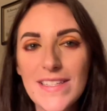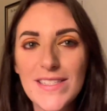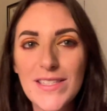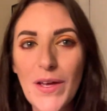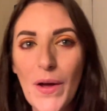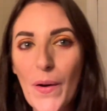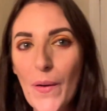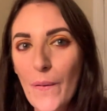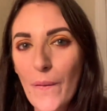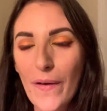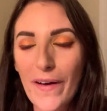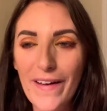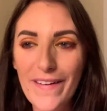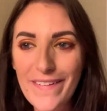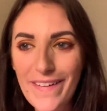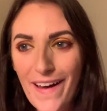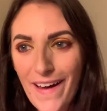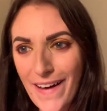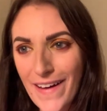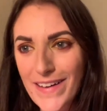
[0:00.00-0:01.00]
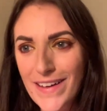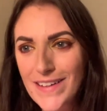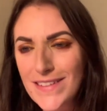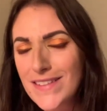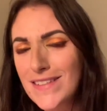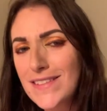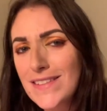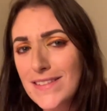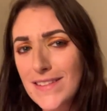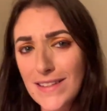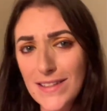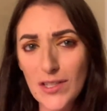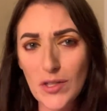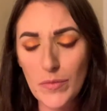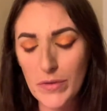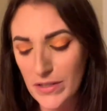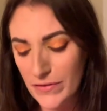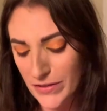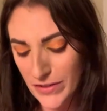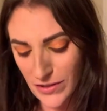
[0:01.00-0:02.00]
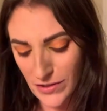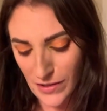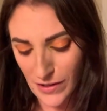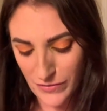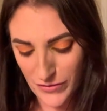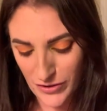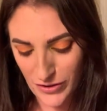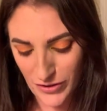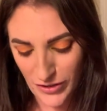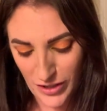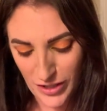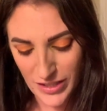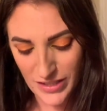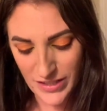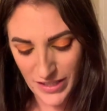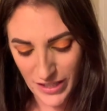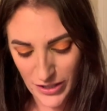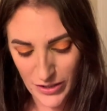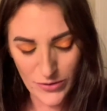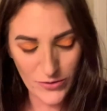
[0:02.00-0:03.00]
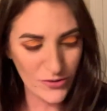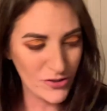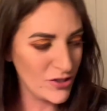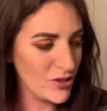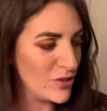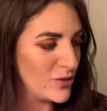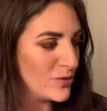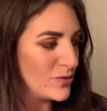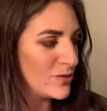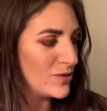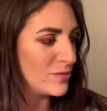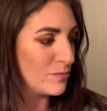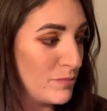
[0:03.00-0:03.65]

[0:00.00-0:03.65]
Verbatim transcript: So yeah, I guess this is a little bit of a softer look because I usually use